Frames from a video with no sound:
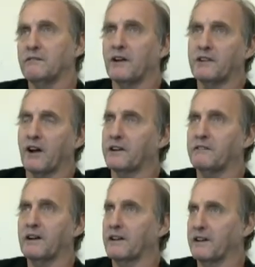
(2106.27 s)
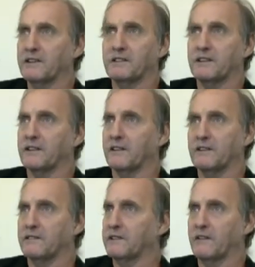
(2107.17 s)
I talked to Megan Leslie
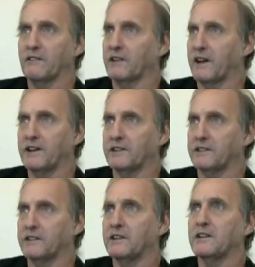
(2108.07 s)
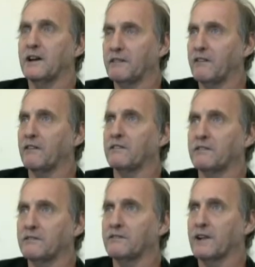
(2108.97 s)
on several occasions about
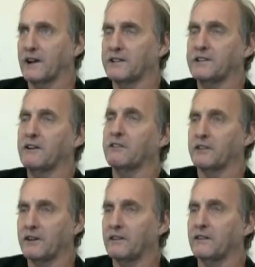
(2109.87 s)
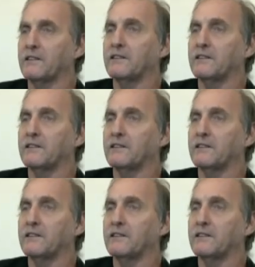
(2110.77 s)
what I see out there.